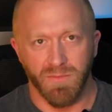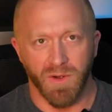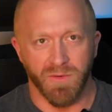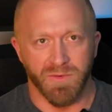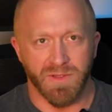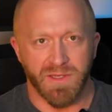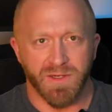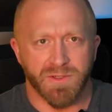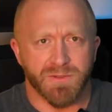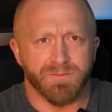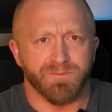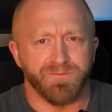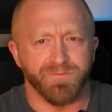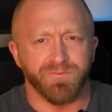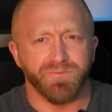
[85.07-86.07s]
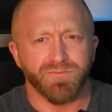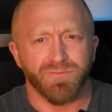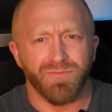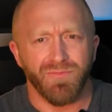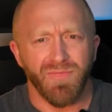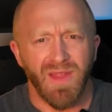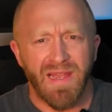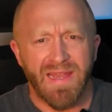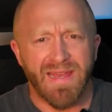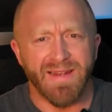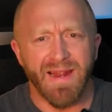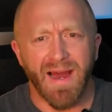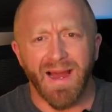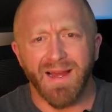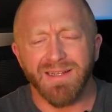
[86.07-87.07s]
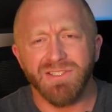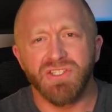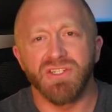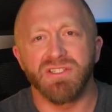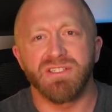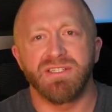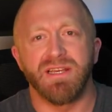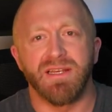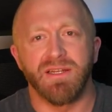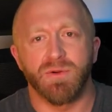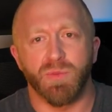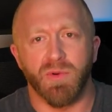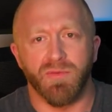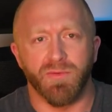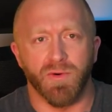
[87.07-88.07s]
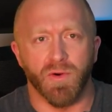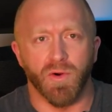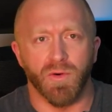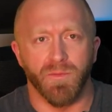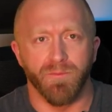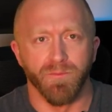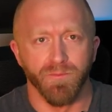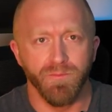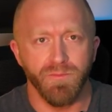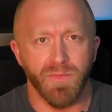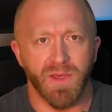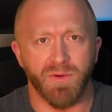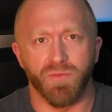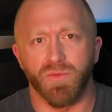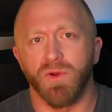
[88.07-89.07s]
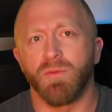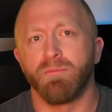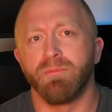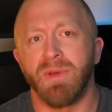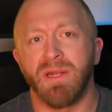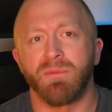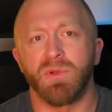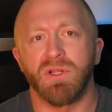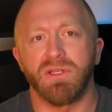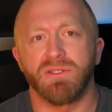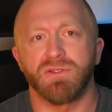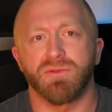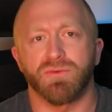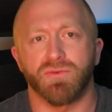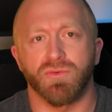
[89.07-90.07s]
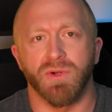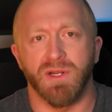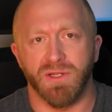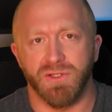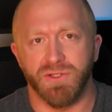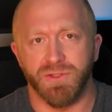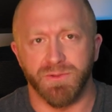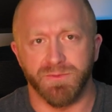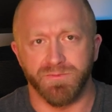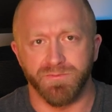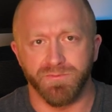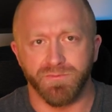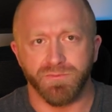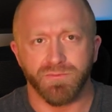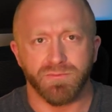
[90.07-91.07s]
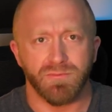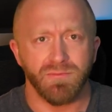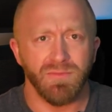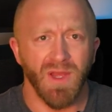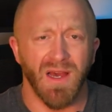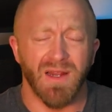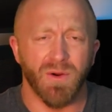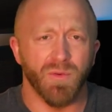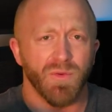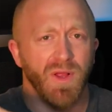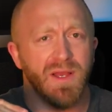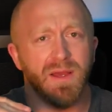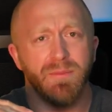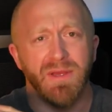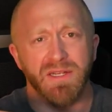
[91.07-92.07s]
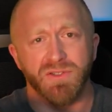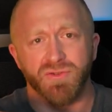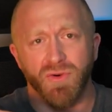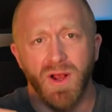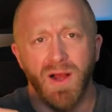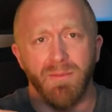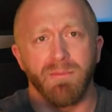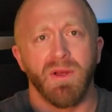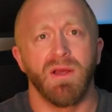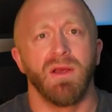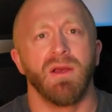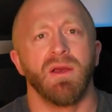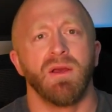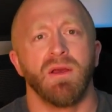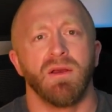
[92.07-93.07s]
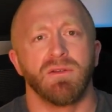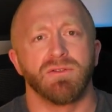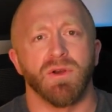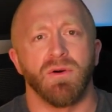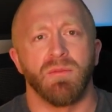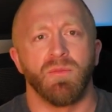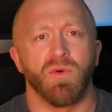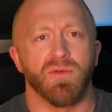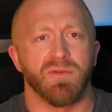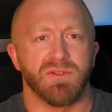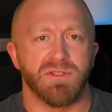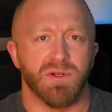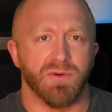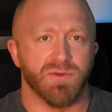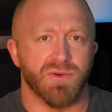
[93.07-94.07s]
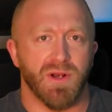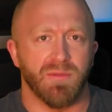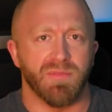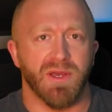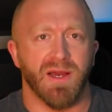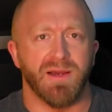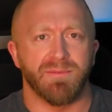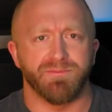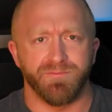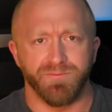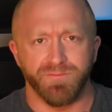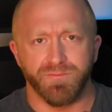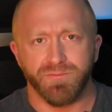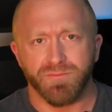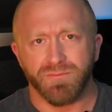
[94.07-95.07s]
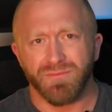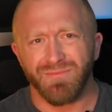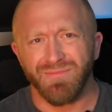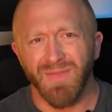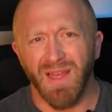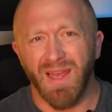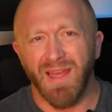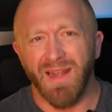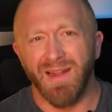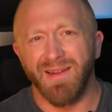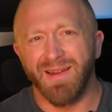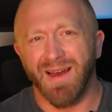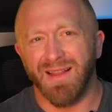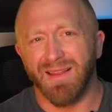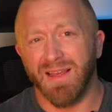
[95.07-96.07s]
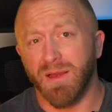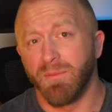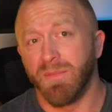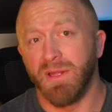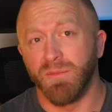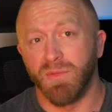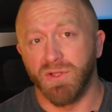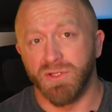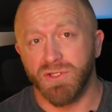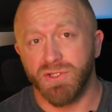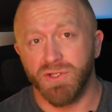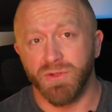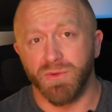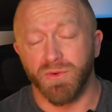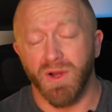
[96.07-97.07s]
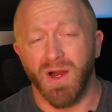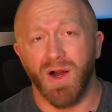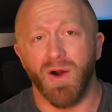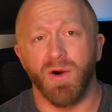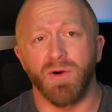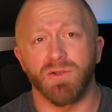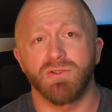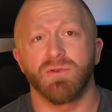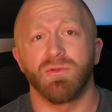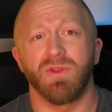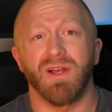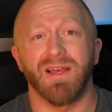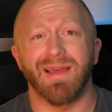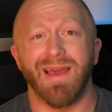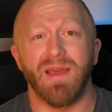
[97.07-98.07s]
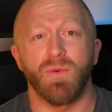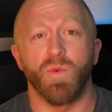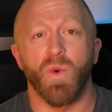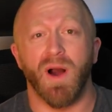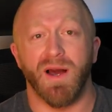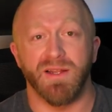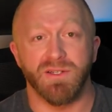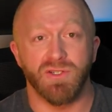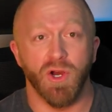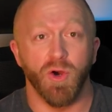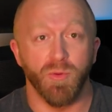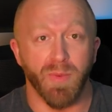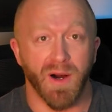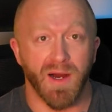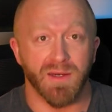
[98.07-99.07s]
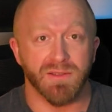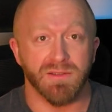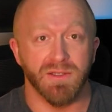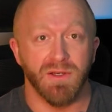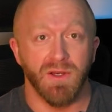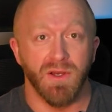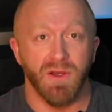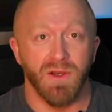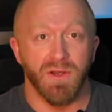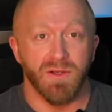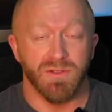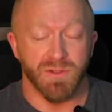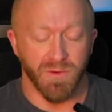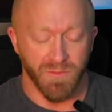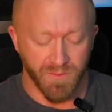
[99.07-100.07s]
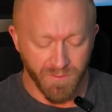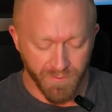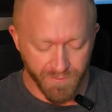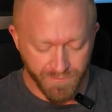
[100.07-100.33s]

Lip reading: over the years, and I just tend to prefer a real minimalist running shoe. I don't like a big drop, so I'm more of a zero drop guy, and I like a minimalist shoe. I also like a wide toe box. So